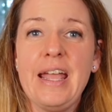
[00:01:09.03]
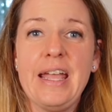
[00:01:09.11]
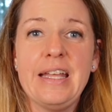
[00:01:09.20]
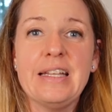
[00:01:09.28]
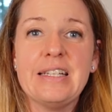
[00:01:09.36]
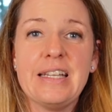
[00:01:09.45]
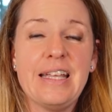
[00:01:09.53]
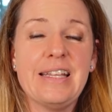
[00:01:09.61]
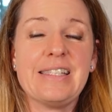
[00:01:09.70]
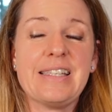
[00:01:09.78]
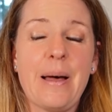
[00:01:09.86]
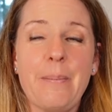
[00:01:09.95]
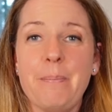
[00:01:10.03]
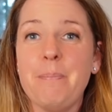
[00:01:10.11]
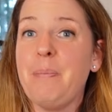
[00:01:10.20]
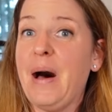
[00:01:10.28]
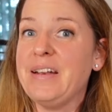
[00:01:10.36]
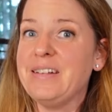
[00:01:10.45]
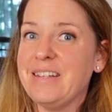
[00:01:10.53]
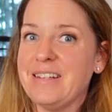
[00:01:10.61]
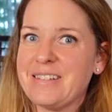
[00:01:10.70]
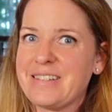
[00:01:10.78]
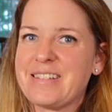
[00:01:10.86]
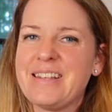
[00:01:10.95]
in its
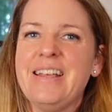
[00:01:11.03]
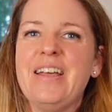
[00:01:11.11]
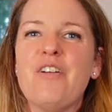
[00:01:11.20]
abundance.